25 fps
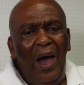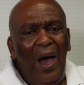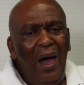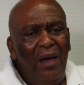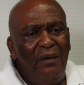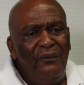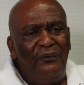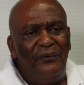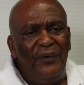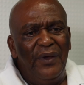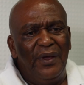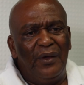I
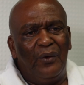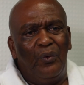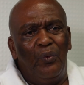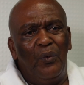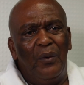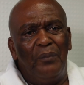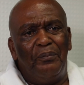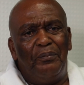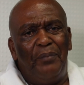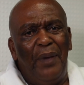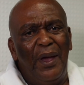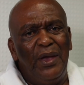
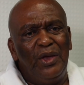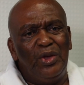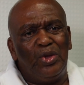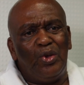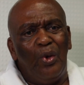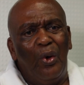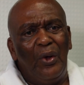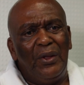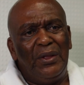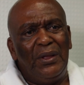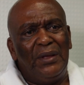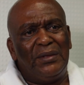think based
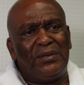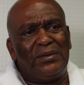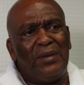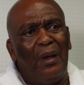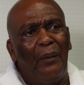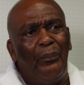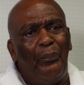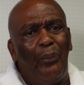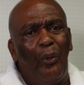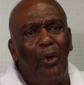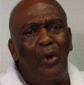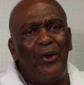on the
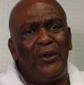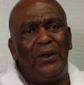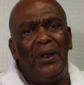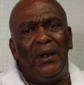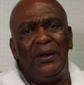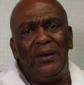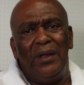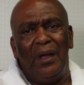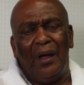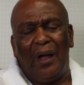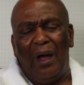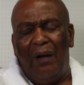support that
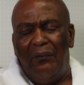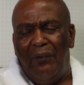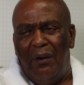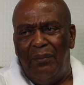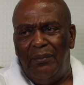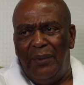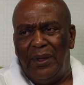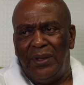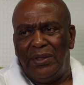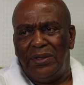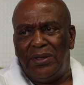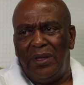the
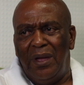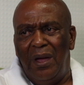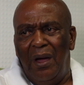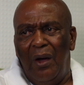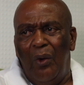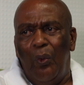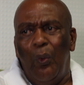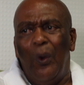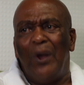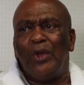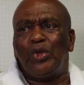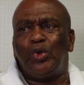government
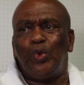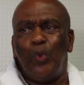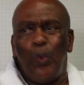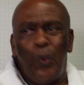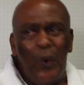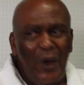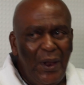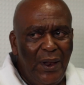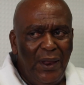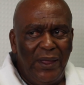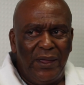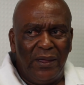was
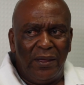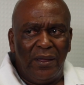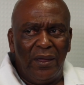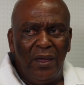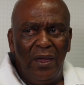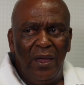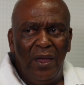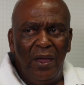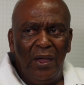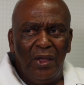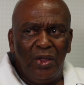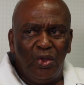willing
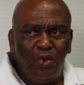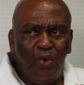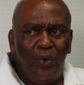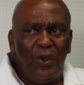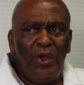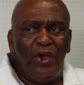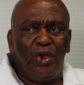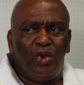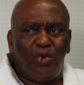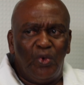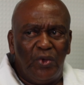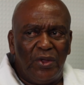to
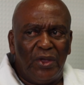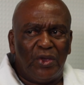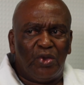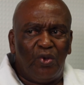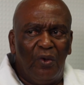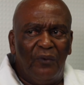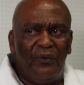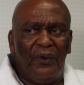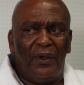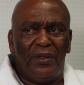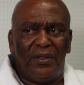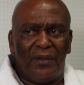issue the
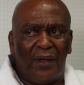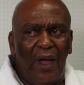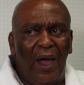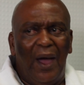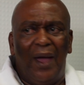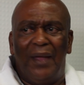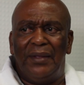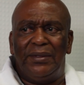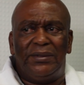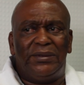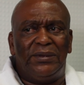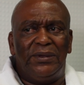sovereign
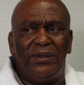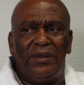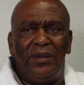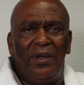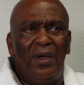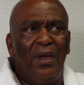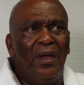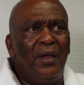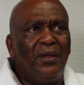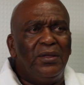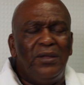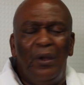guarantee,
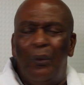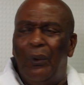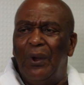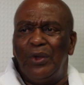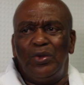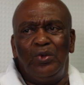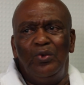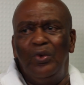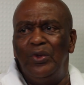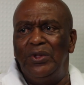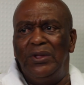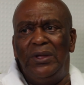there was
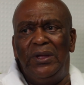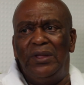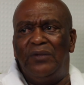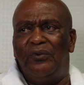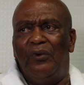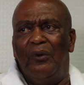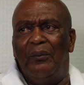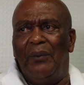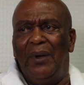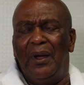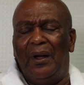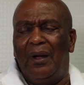no need for
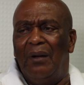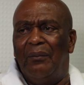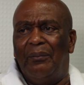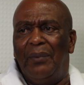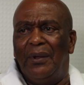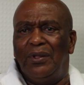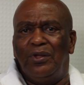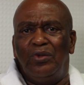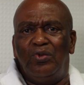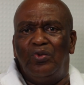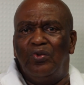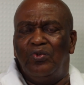my company
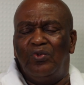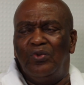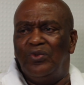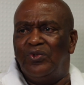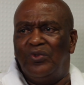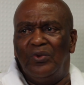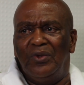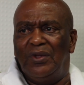to do due